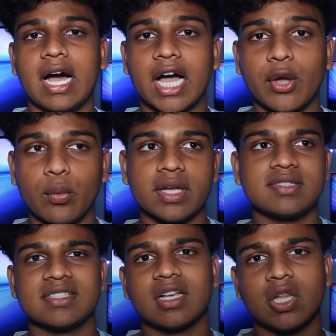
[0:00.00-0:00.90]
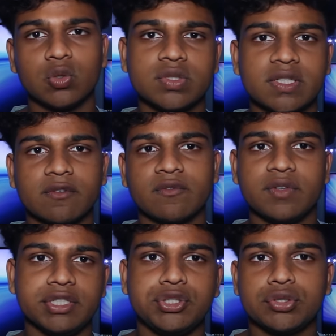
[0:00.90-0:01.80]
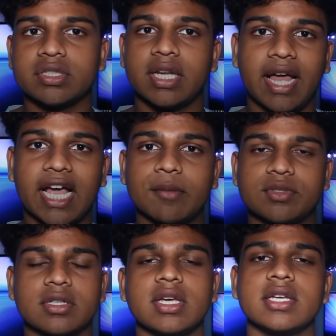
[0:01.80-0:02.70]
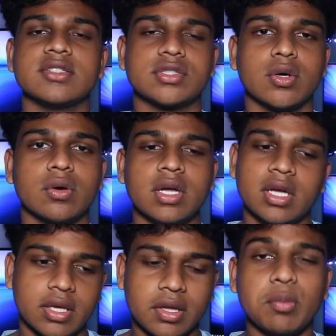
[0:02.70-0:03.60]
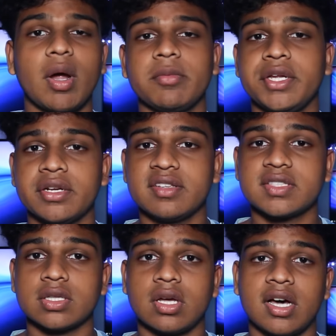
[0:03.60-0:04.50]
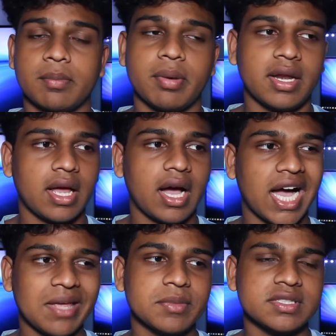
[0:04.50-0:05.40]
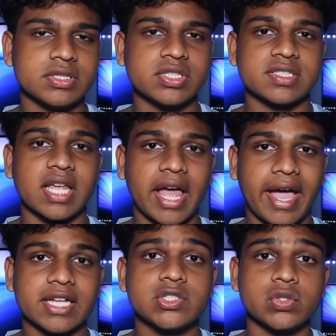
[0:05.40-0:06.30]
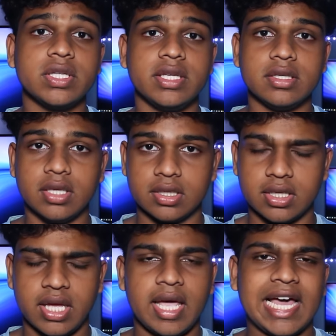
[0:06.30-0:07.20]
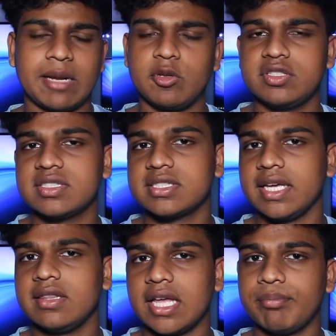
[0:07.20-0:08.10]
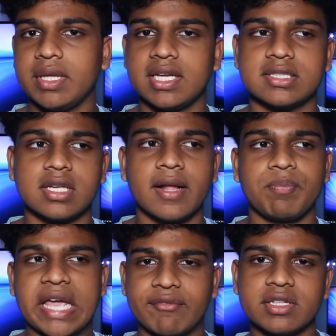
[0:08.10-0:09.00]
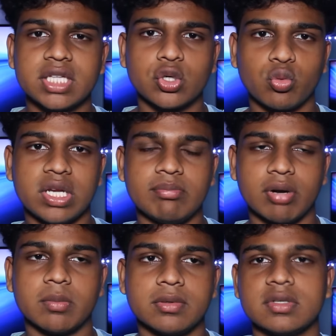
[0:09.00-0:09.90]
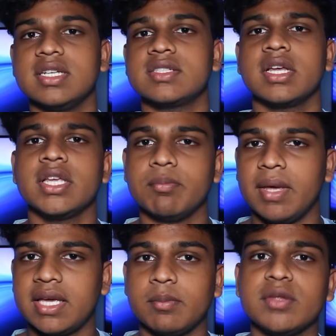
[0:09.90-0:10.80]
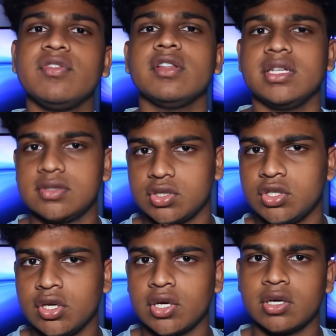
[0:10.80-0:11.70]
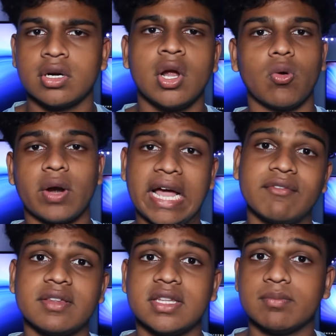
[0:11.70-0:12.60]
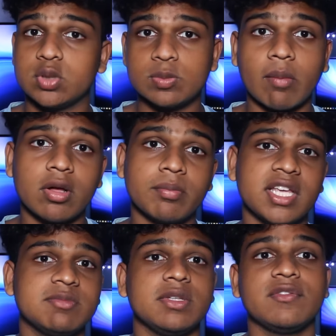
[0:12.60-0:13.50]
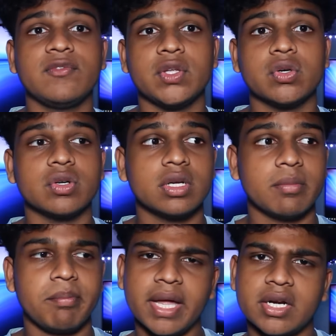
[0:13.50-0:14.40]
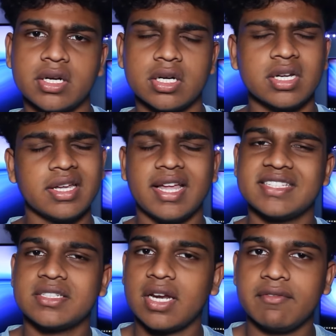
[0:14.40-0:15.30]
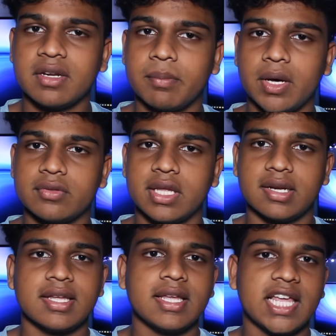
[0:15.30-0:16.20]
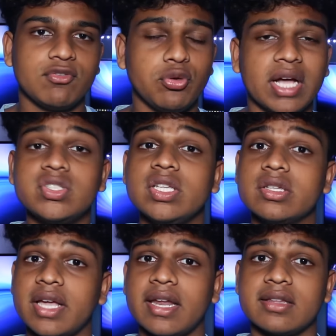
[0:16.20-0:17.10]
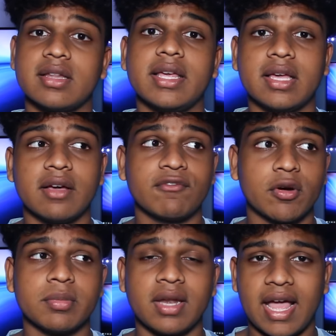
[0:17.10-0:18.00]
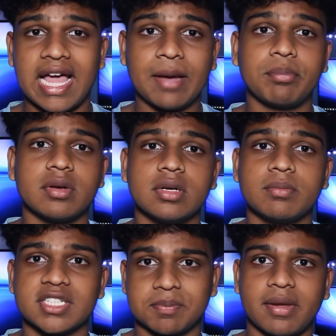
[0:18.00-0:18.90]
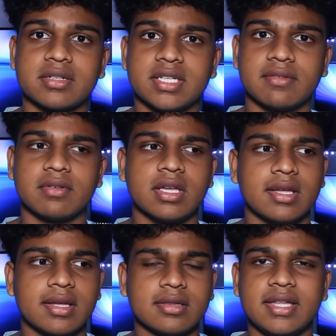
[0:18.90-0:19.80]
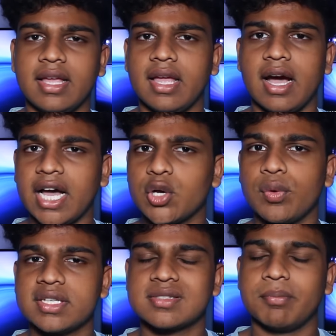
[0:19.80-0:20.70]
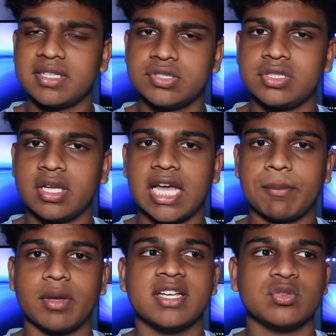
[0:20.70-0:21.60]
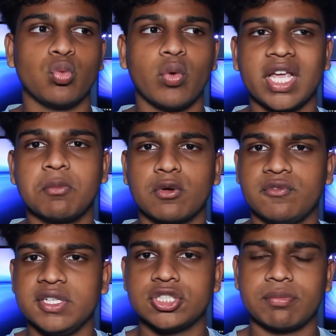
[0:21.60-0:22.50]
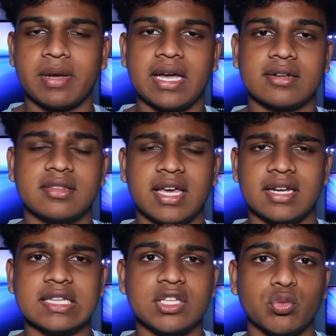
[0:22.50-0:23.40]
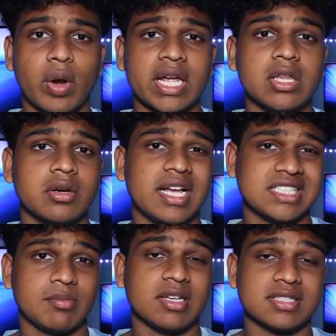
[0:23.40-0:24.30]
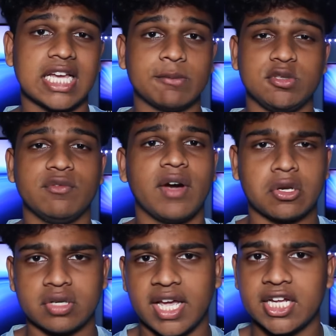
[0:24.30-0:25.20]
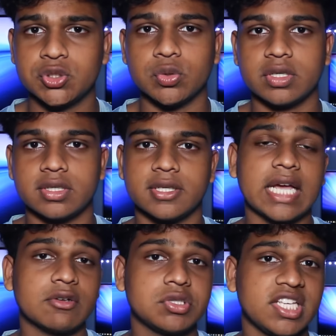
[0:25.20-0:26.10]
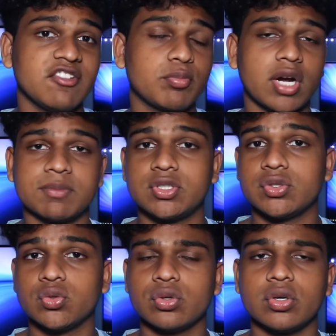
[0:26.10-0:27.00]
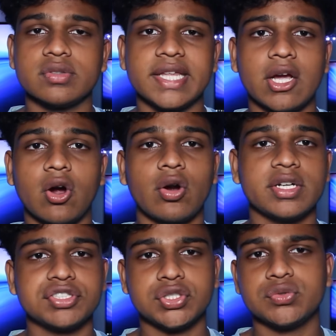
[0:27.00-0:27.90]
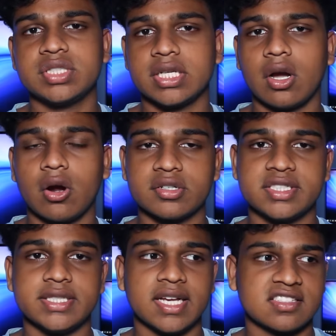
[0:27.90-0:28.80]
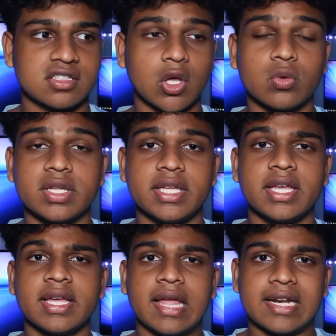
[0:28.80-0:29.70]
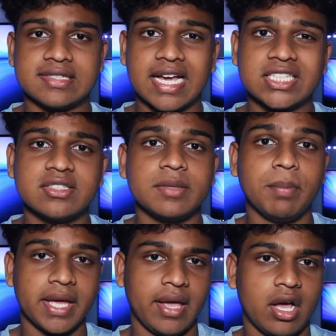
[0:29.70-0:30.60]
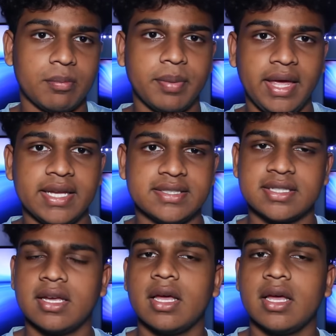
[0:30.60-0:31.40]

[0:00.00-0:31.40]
iOS exclusive features and apps. So you probably hear this a lot, but iMessage is actually good. And I'm not just saying that because having the green bubble is making me feel insecure, or having the blue bubble makes me feel better. It's not even about that. If you actually look at it like from an app perspective, the iOS messaging app is way more feature-packed than the regular SMS apps you find on Android. Now, to give props to Google, they are introducing RCS slowly, and it's actually picking up pace,